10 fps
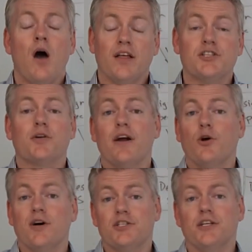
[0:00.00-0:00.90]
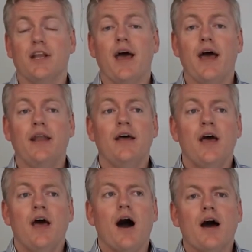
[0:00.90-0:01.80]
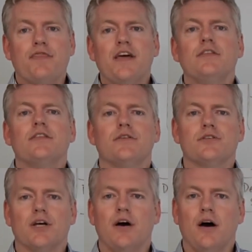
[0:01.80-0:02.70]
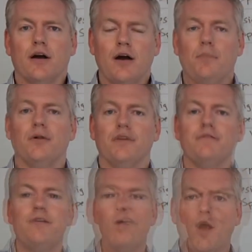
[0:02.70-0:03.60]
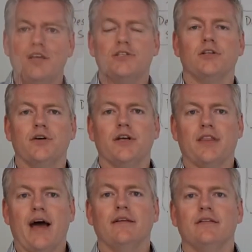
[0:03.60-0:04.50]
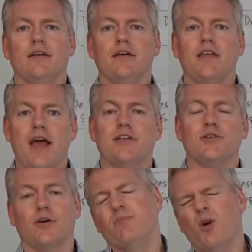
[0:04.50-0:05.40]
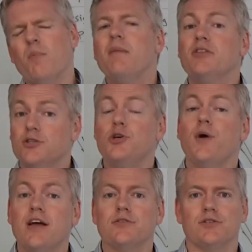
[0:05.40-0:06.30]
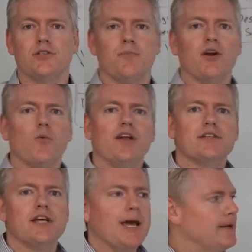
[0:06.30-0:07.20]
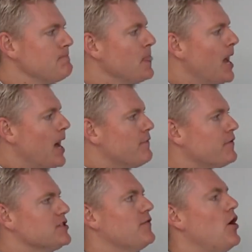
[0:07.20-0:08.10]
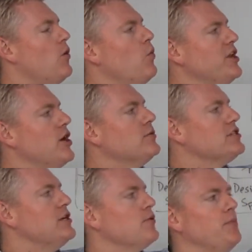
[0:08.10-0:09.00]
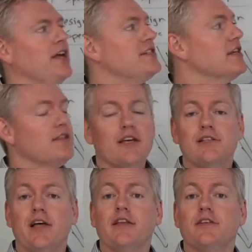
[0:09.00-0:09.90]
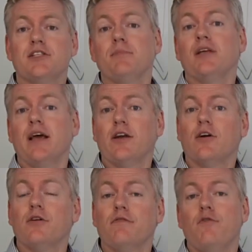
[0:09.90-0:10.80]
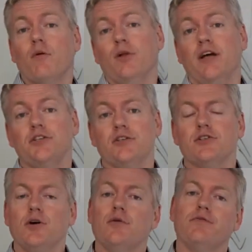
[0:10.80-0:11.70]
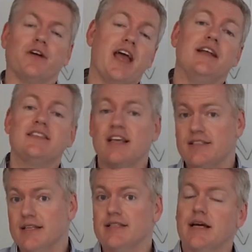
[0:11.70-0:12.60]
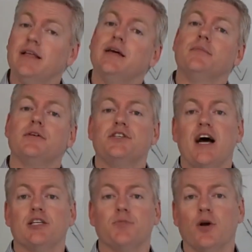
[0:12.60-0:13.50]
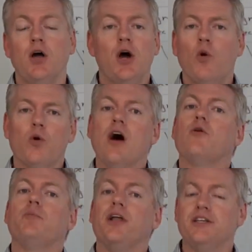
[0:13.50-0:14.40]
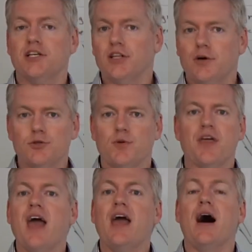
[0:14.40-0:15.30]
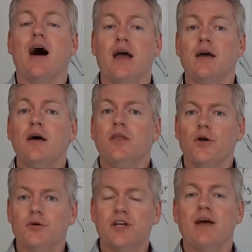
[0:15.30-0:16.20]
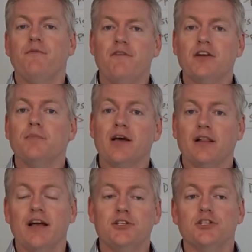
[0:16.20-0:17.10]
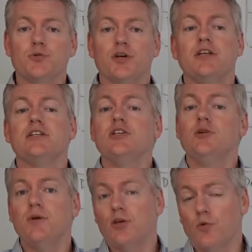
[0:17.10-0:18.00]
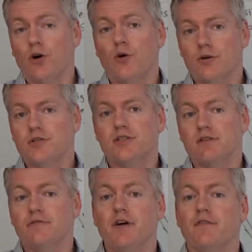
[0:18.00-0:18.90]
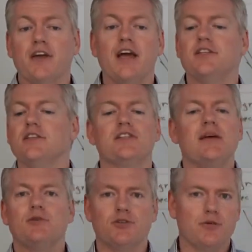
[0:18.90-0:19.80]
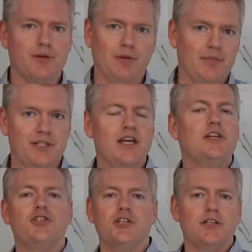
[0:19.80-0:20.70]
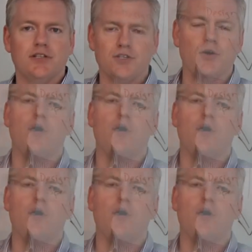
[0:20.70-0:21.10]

Well, that's a great question. And I think that there's a couple of ways to look at that, the, the answer, or, or maybe there's two answers is a better way to say it. First of all, we don't see replacing things like the simulator or the formal engine. So for Cadence, that's Xcelium or Jasper. We're not replacing those with AI. Those fundamental engines will continue to be the workhorses of verification. The same is true in implementation and so